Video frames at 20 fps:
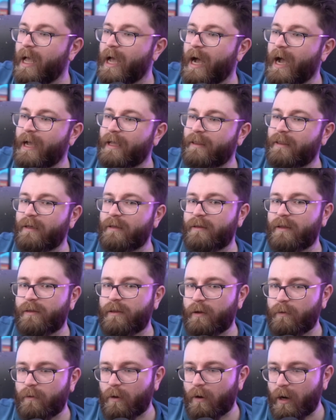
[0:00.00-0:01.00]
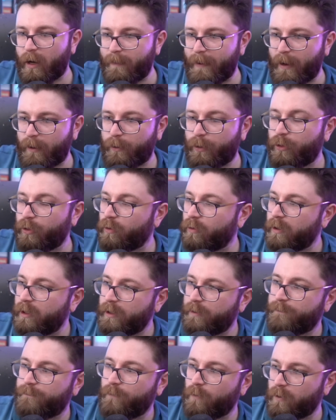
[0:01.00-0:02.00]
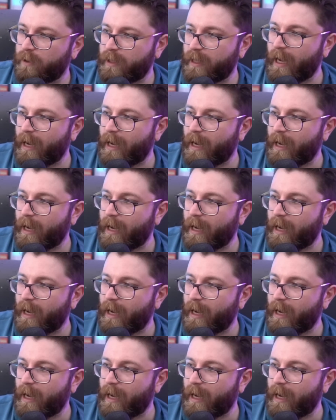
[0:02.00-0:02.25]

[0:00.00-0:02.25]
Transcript: I think that there are about 30 to 40